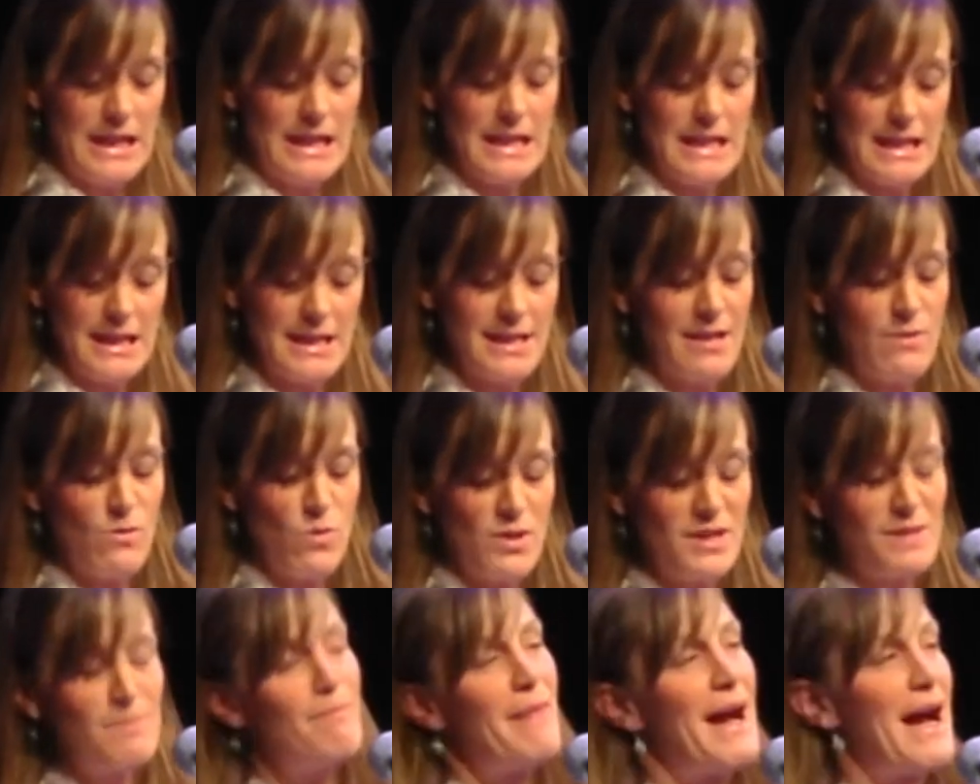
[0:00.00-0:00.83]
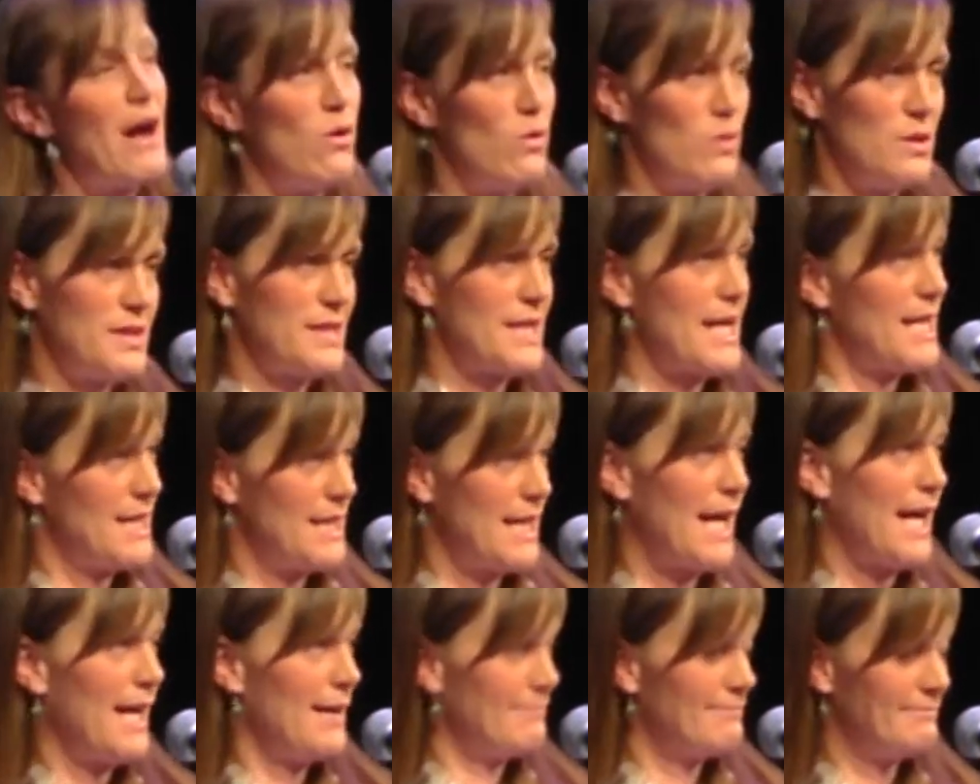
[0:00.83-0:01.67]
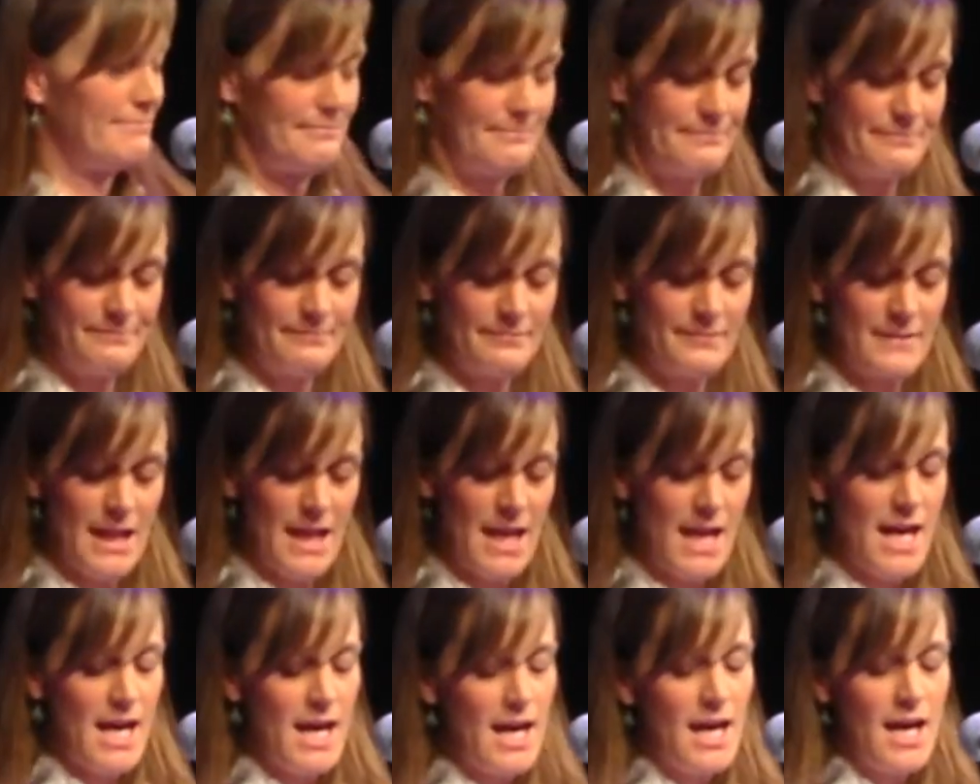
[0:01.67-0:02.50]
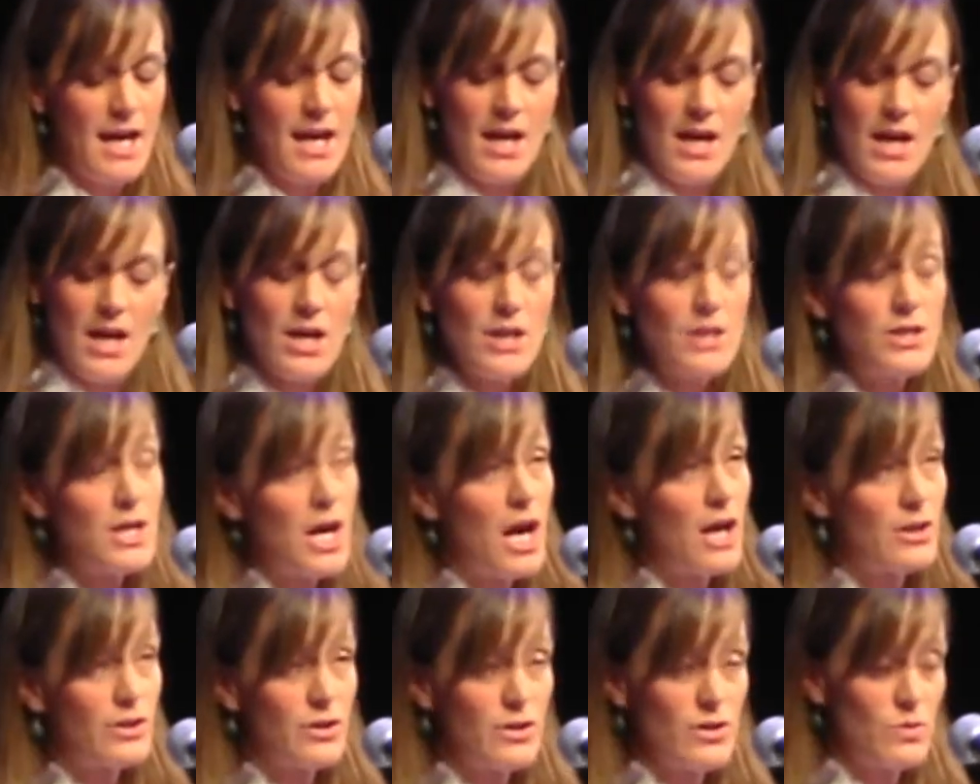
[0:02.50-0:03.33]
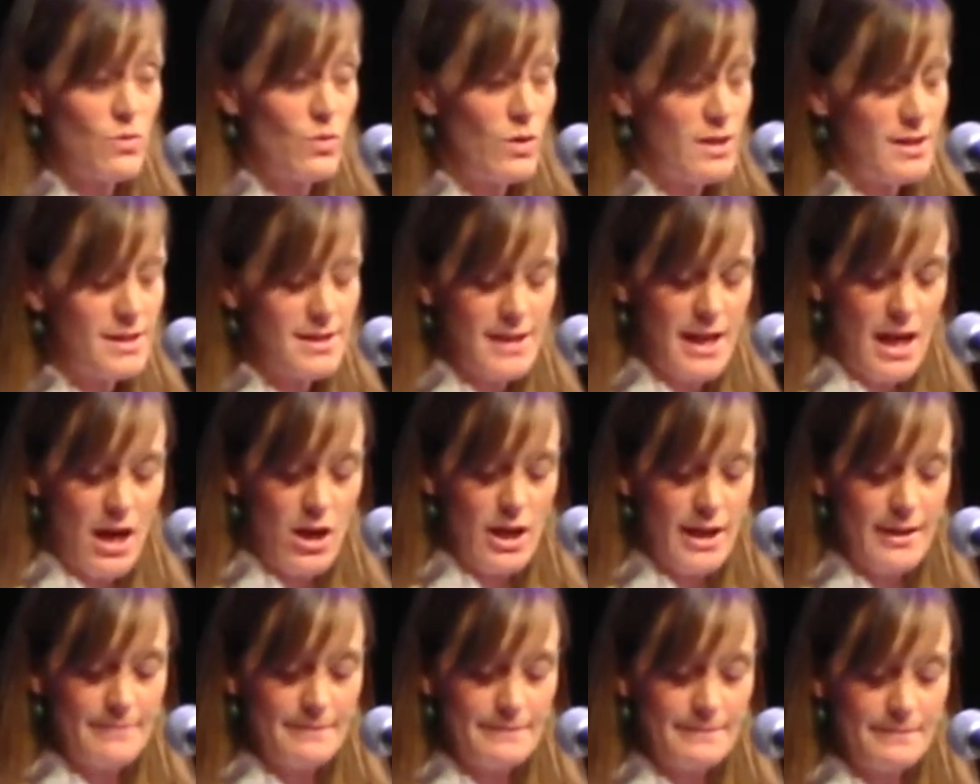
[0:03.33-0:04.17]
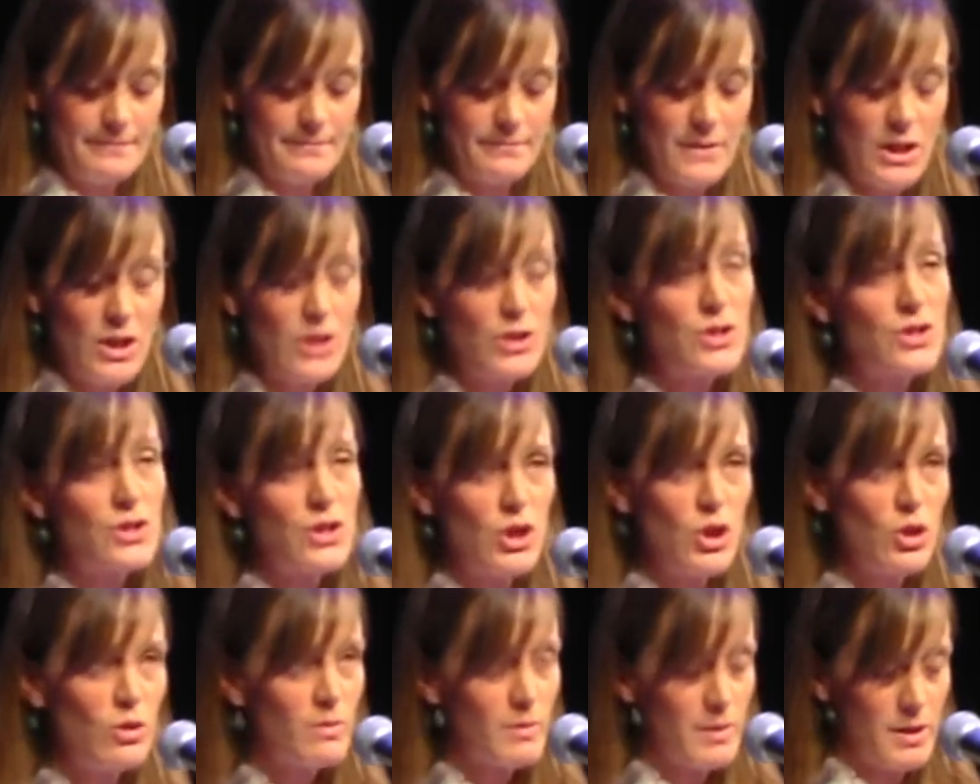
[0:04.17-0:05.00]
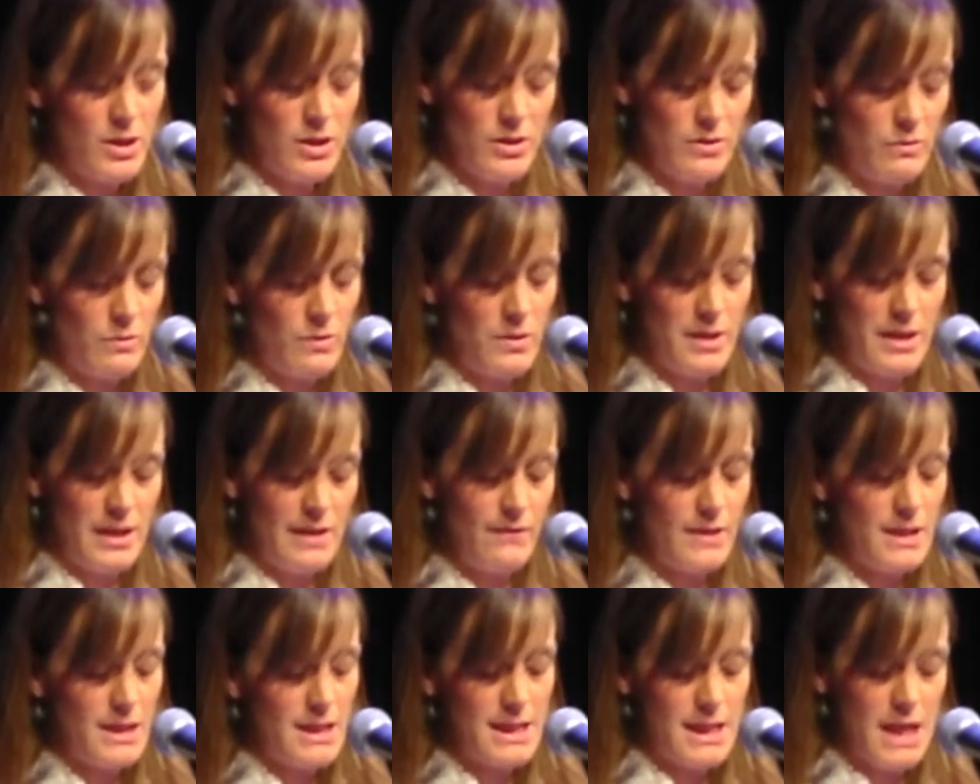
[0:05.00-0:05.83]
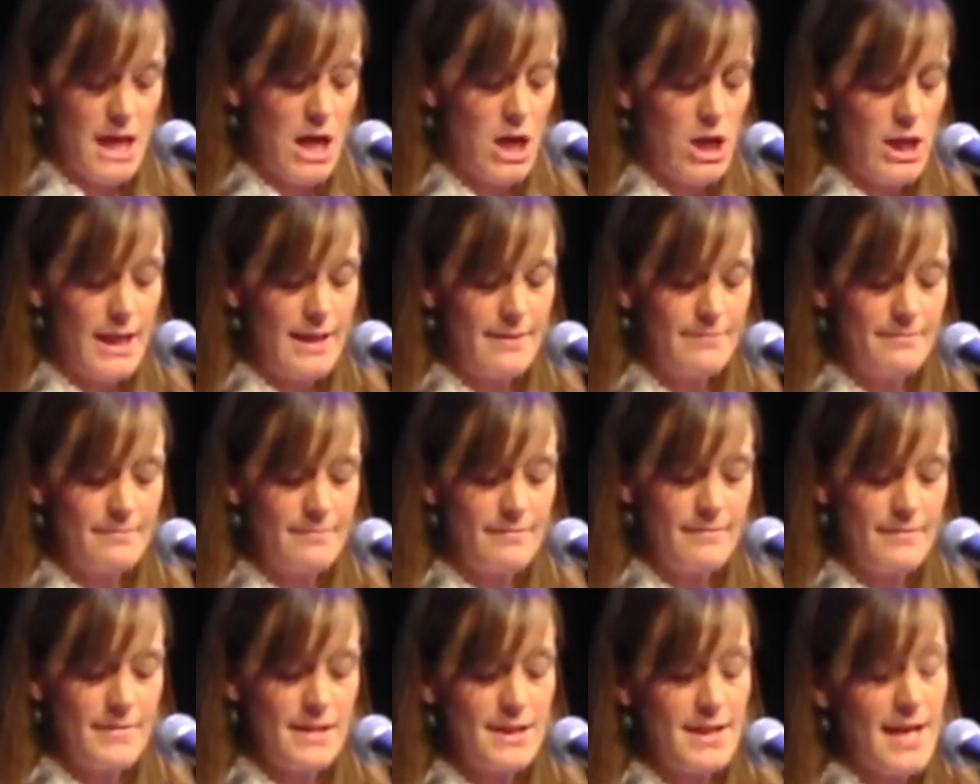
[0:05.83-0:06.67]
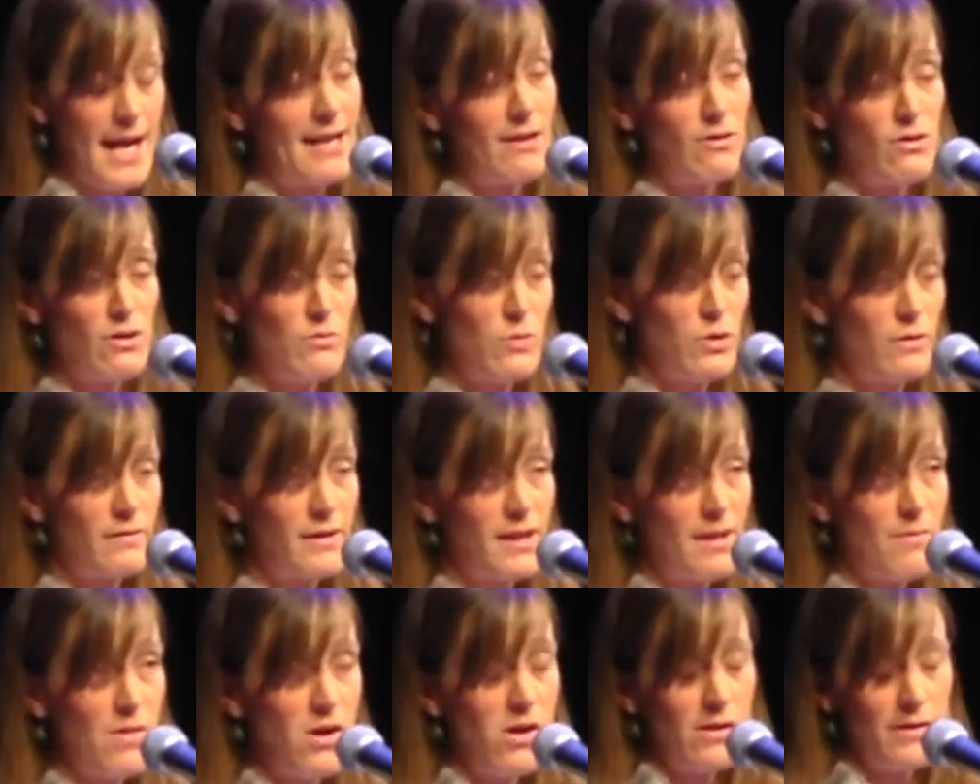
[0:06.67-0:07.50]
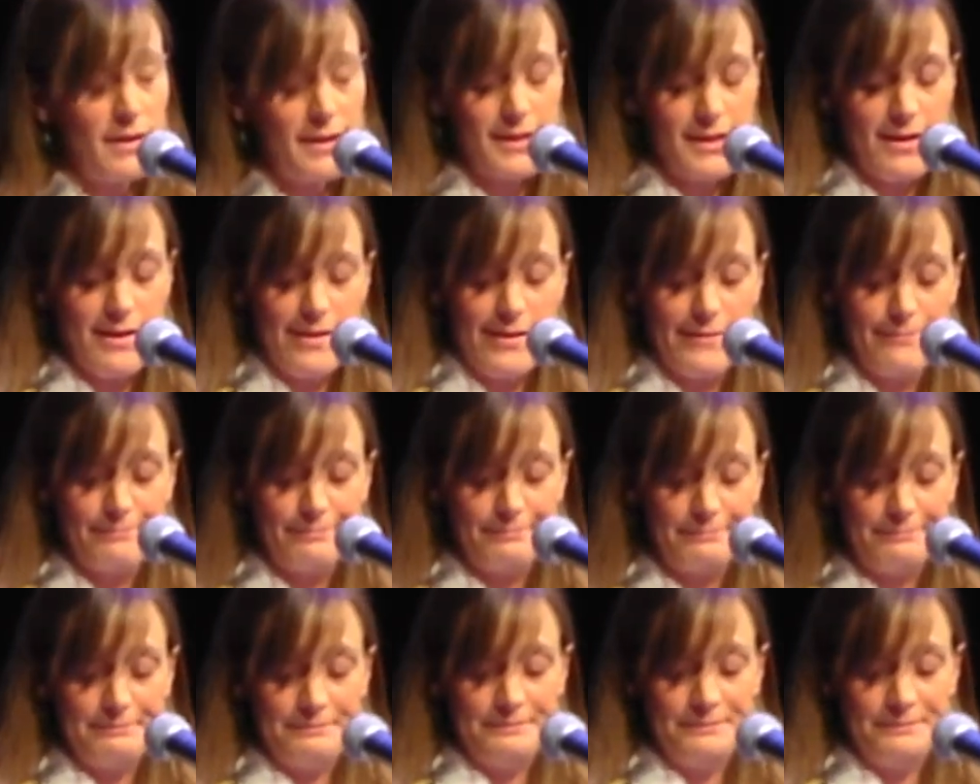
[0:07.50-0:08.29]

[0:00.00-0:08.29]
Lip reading: into someone's bowels that day. Doctors weren't scary. Tumors weren't even scary. Daddy removed them all the time.